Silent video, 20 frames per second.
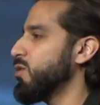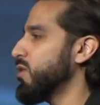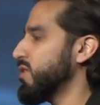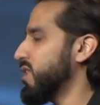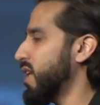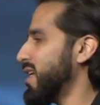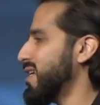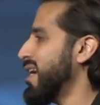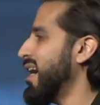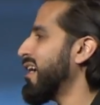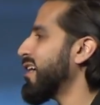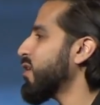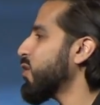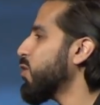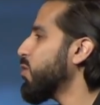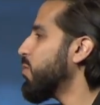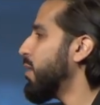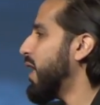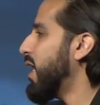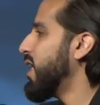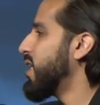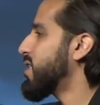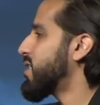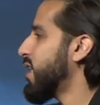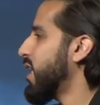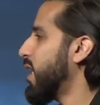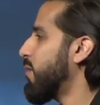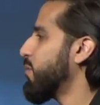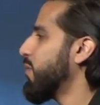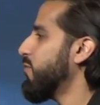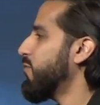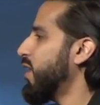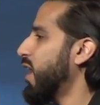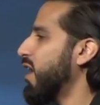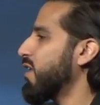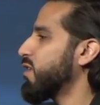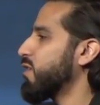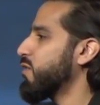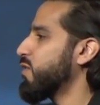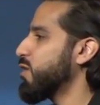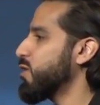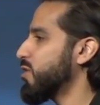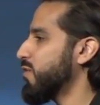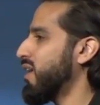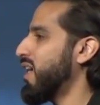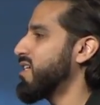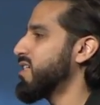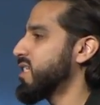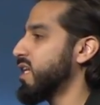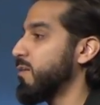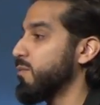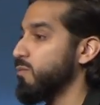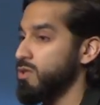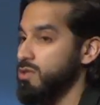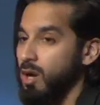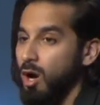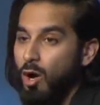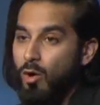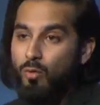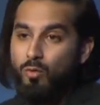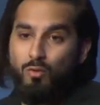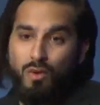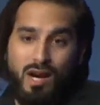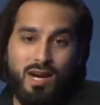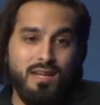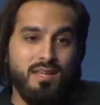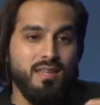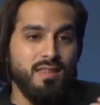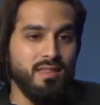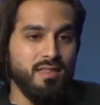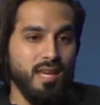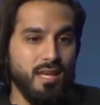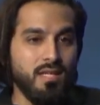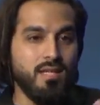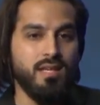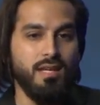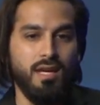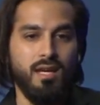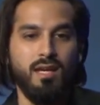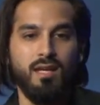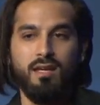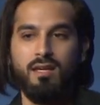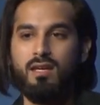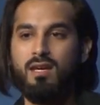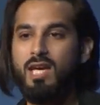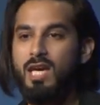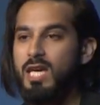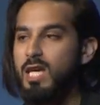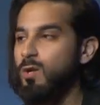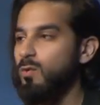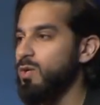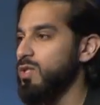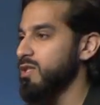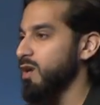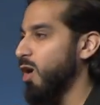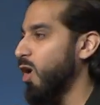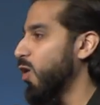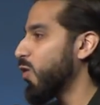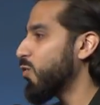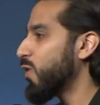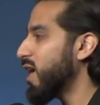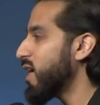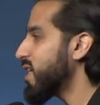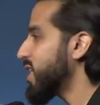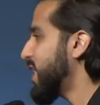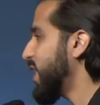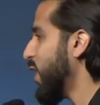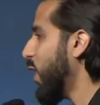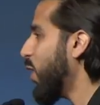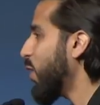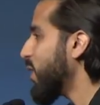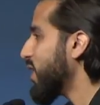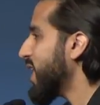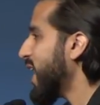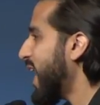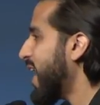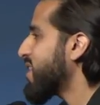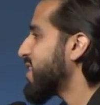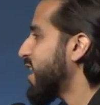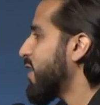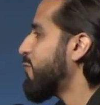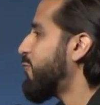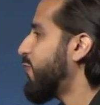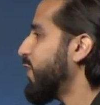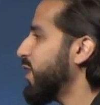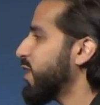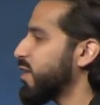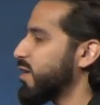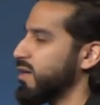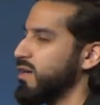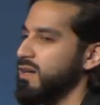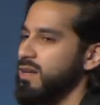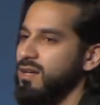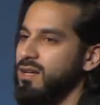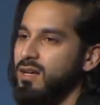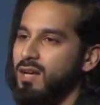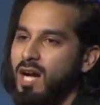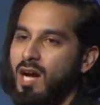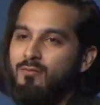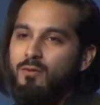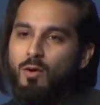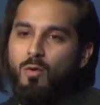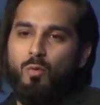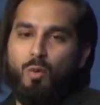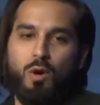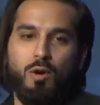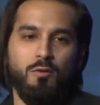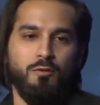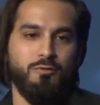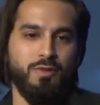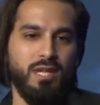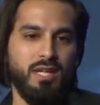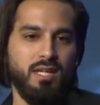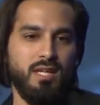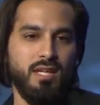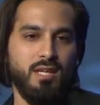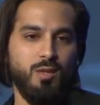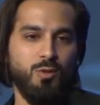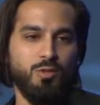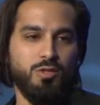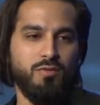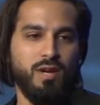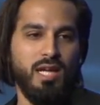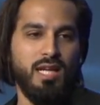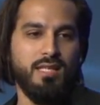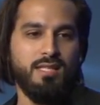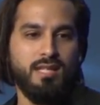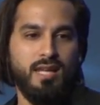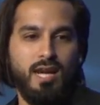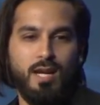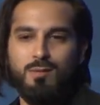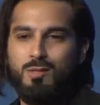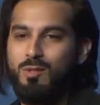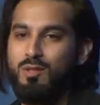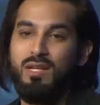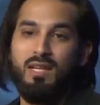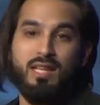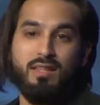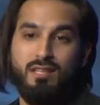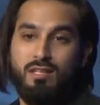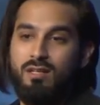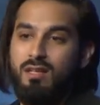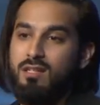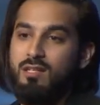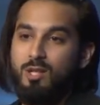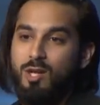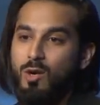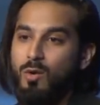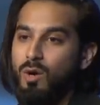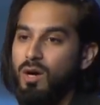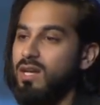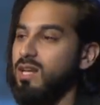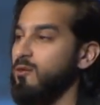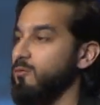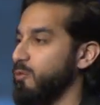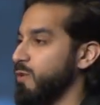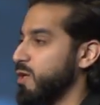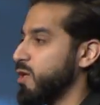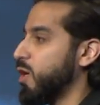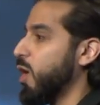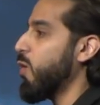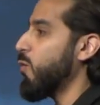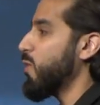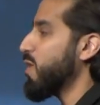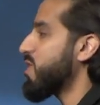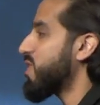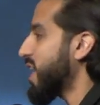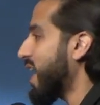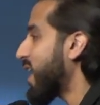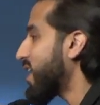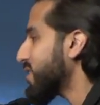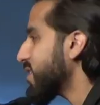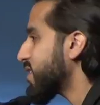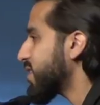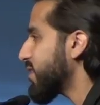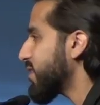that Yaqub alayhi salam, the father of Yusuf alayhi salam, was already thinking. He was already, he already had that fear of a wolf eating Yusuf alayhi salam. So they're like, you know what? If we go with that,